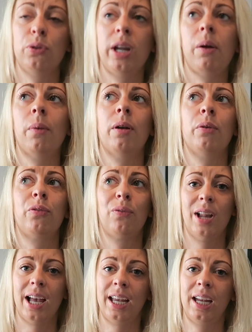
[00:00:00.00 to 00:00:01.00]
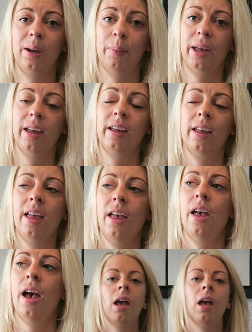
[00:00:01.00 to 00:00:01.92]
treat when I was flagging a bit.